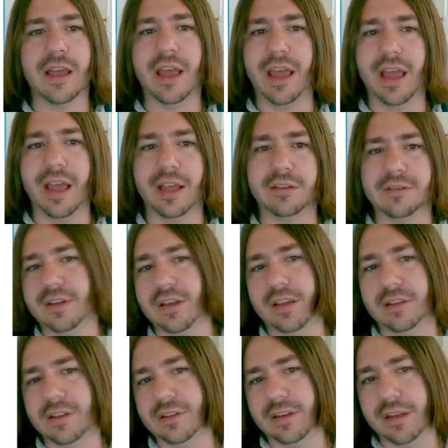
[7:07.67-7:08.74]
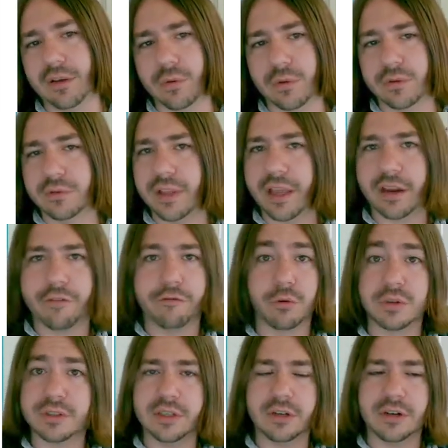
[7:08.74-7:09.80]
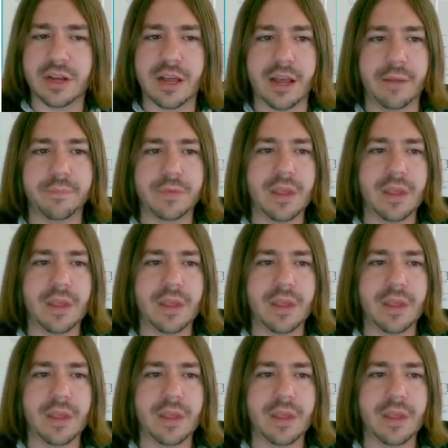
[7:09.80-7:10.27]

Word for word: and see, does it equal negative fourteen or not?